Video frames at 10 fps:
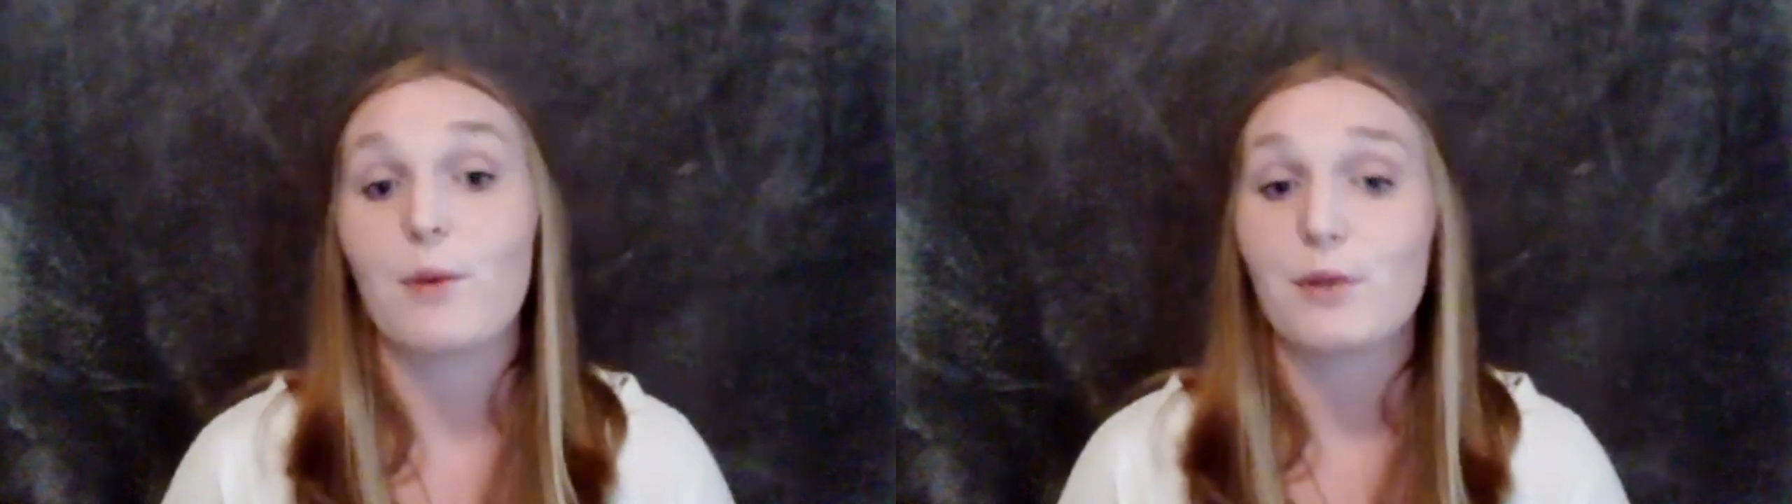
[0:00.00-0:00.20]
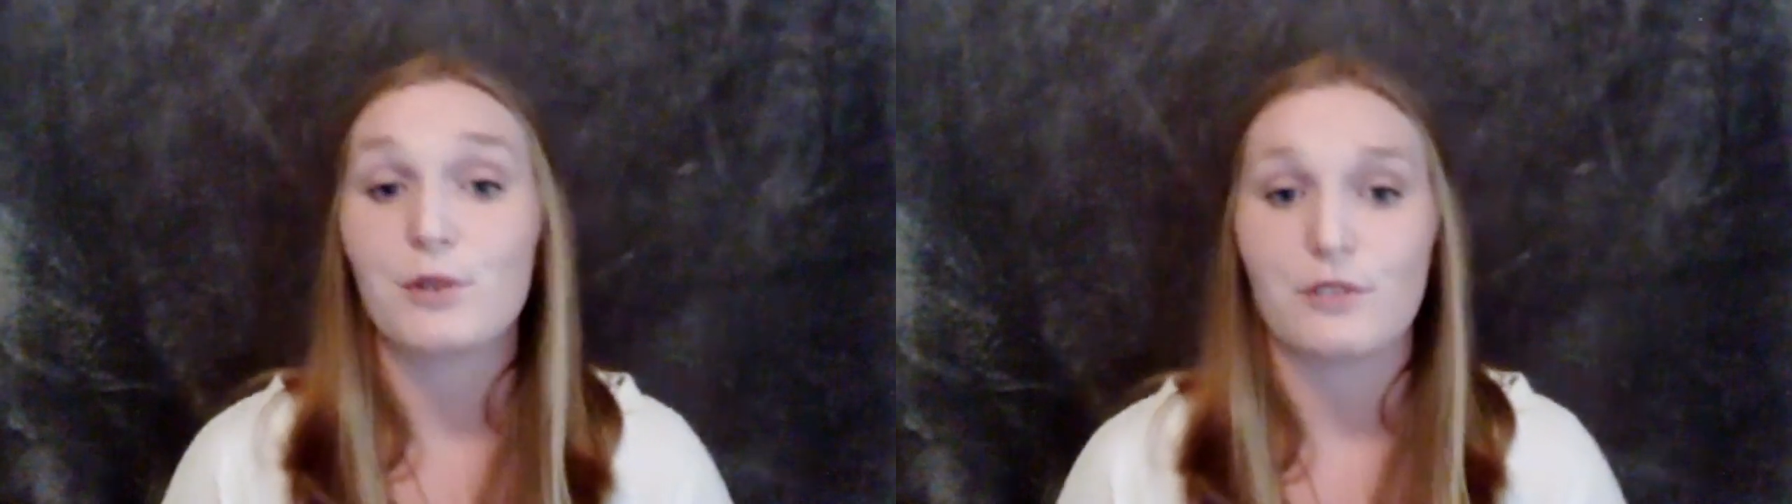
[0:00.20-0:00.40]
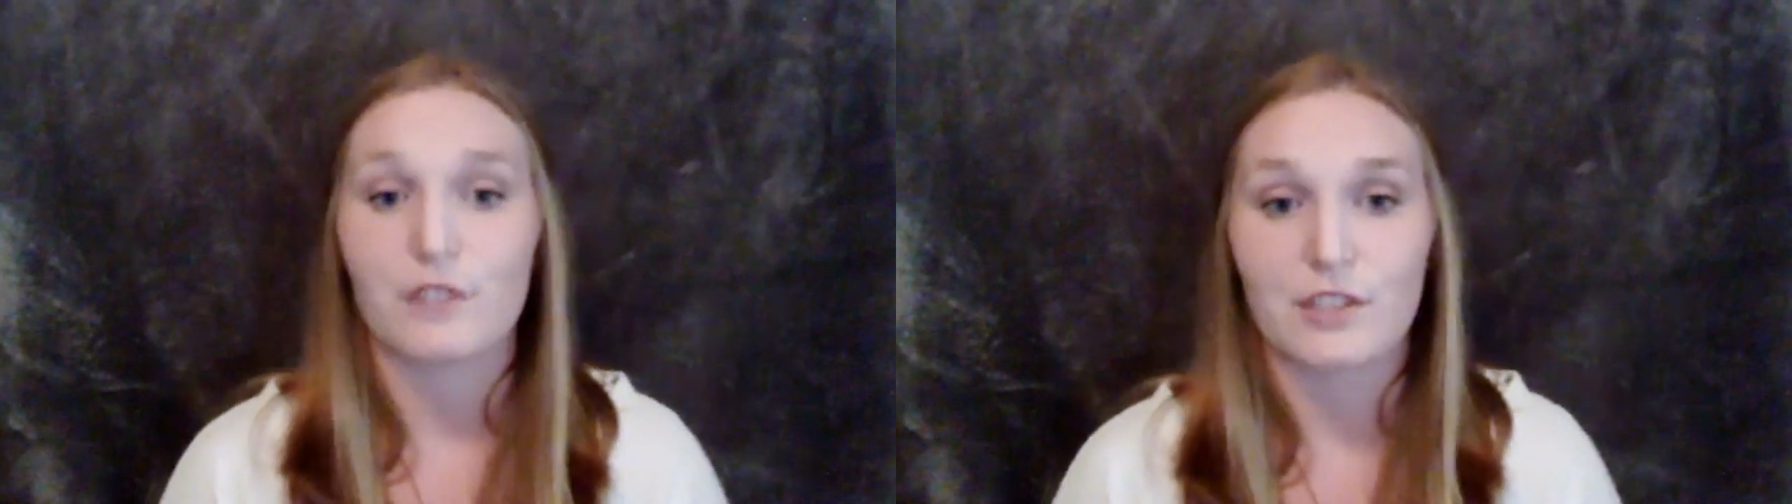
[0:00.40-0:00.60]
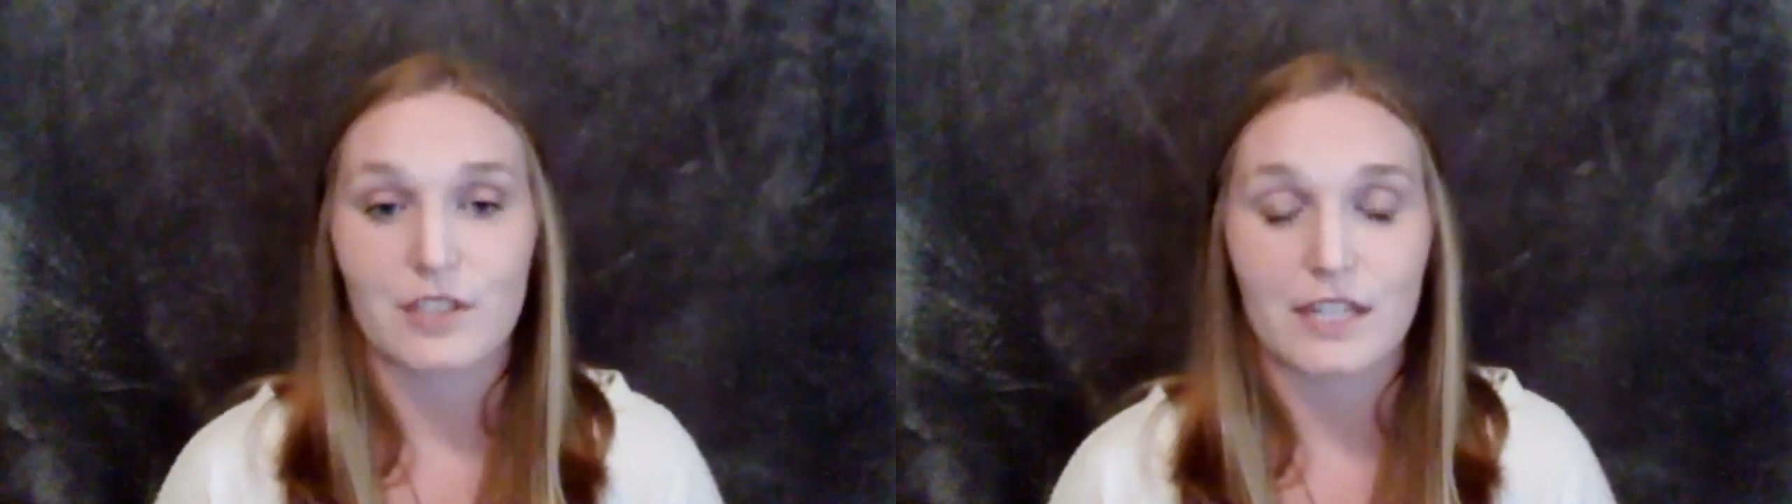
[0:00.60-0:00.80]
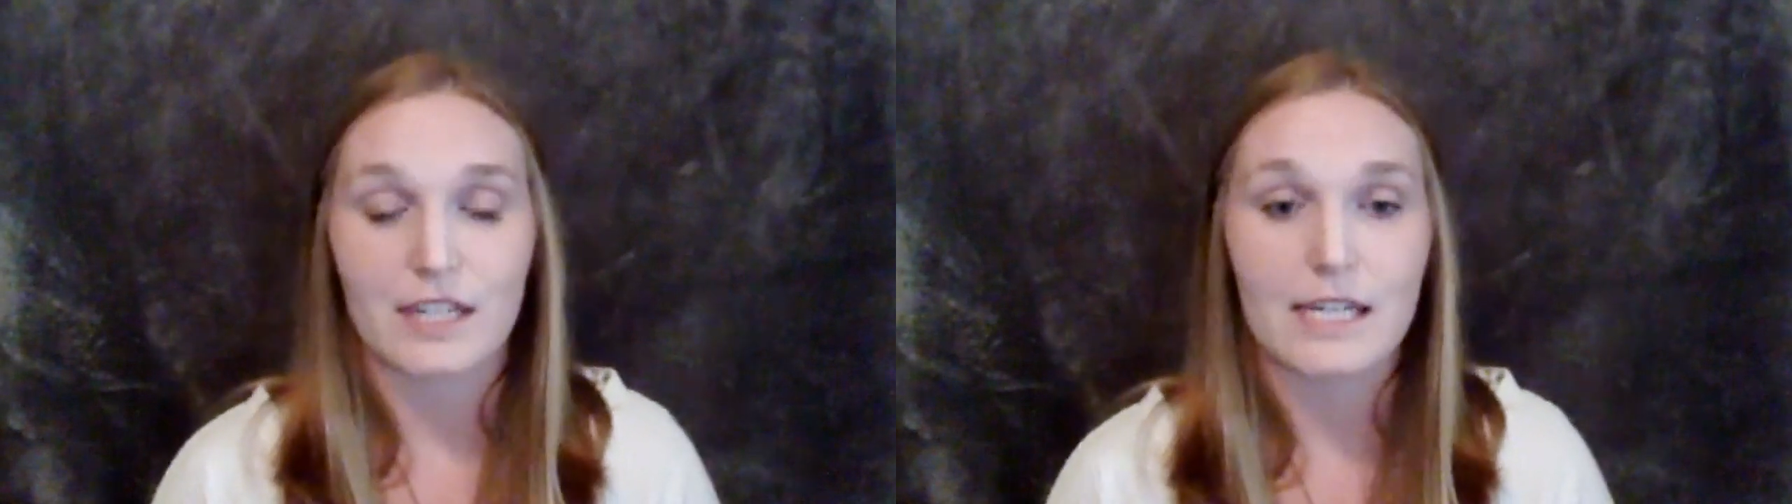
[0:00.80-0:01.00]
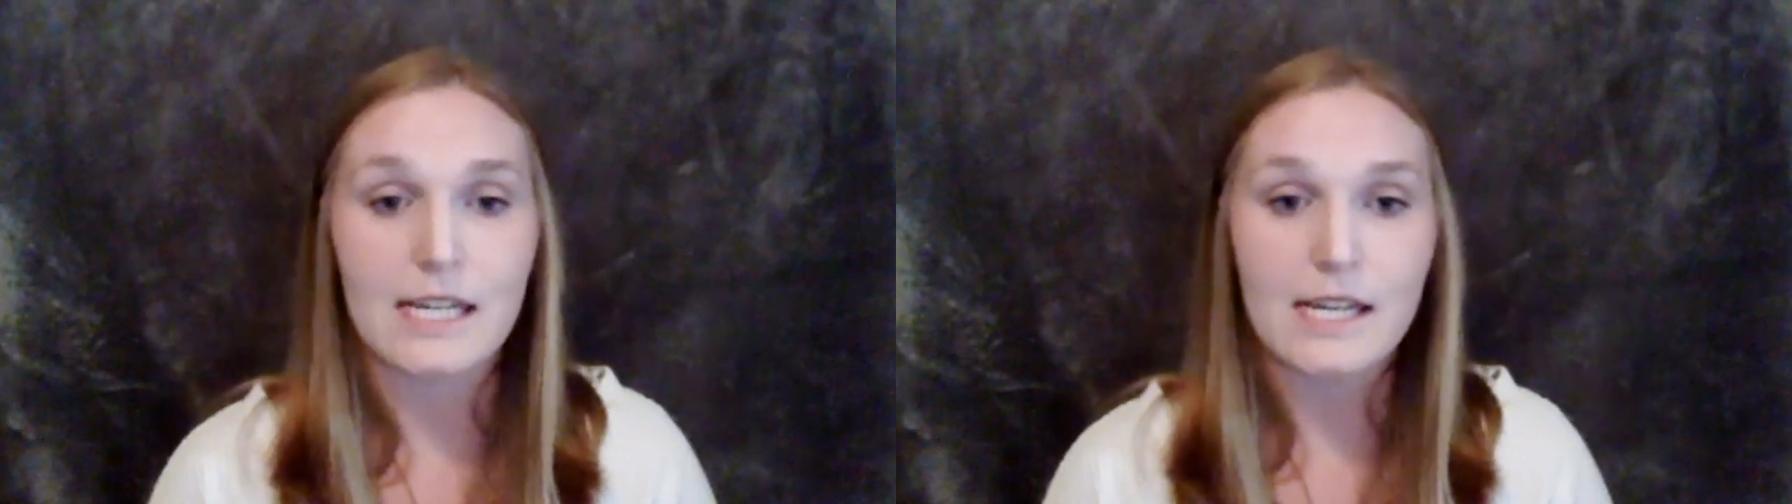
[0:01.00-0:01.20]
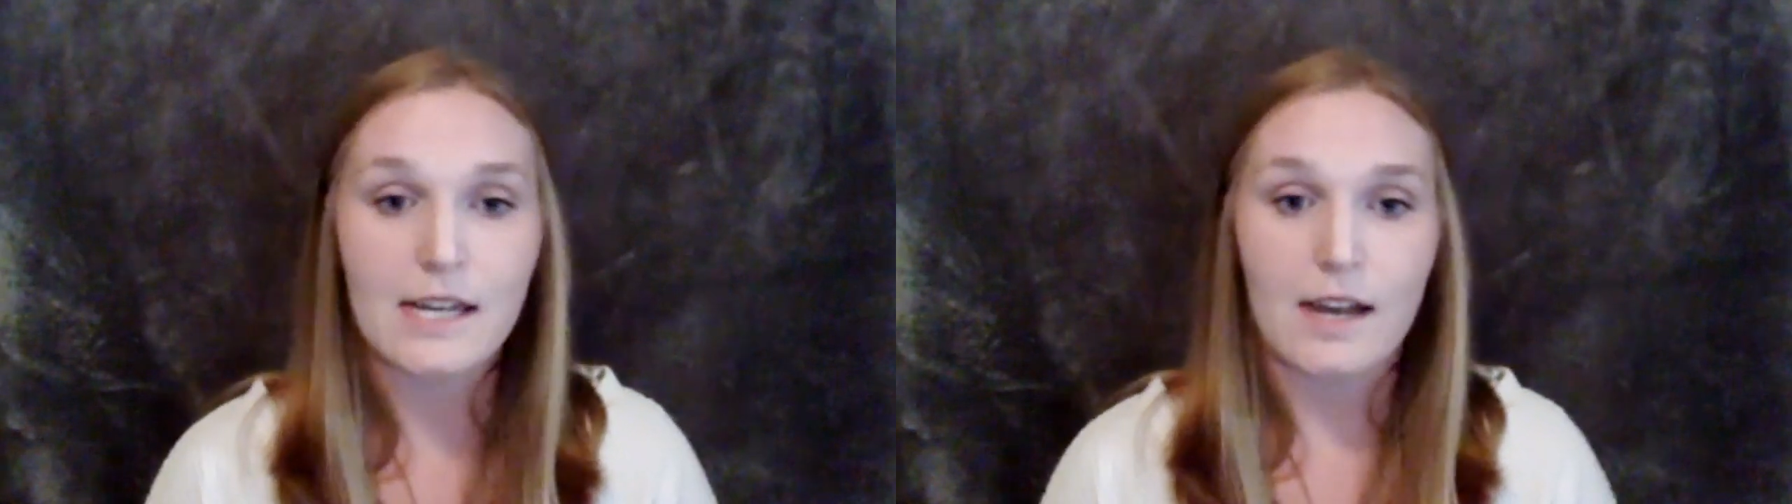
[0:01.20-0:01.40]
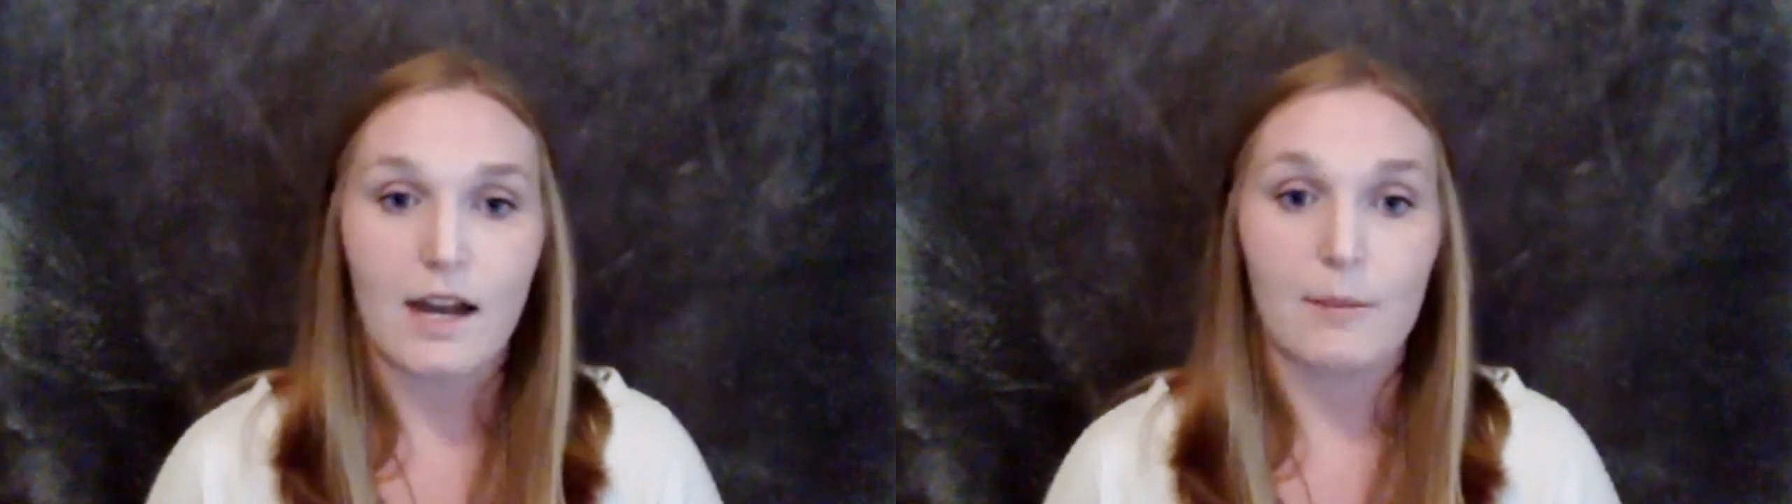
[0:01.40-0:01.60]
Rowan University
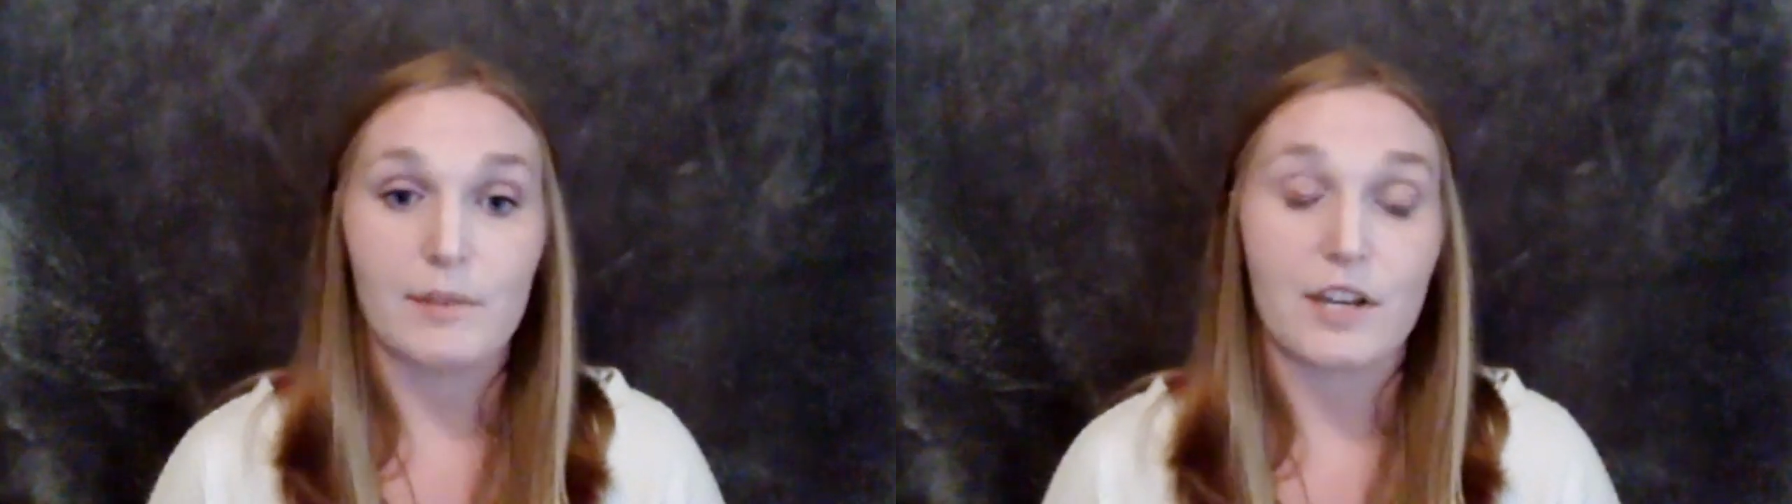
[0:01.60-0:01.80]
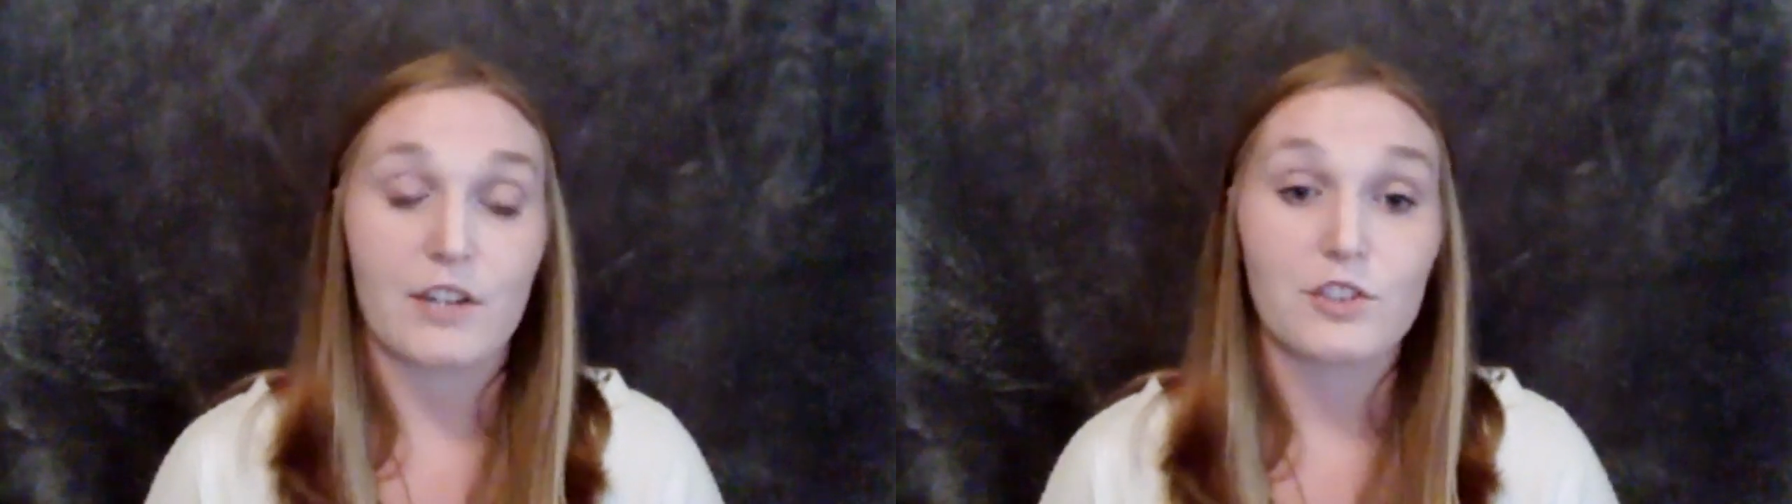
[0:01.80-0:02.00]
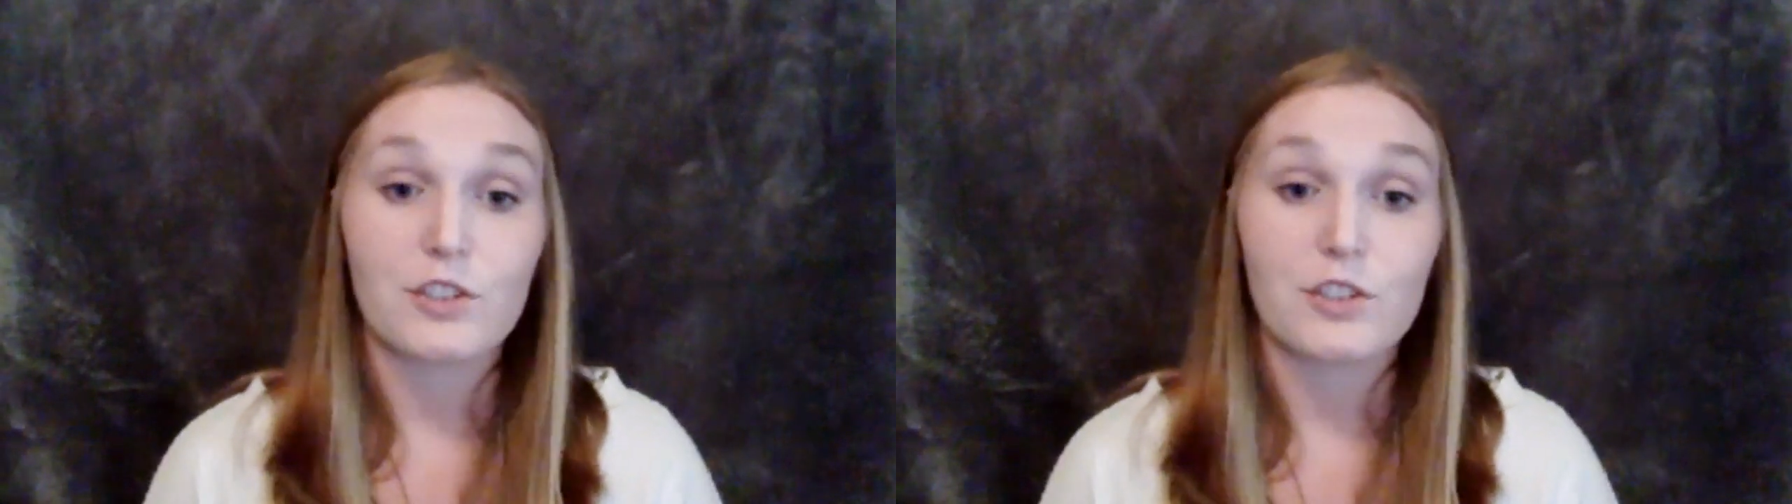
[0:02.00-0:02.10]
um, in Dr.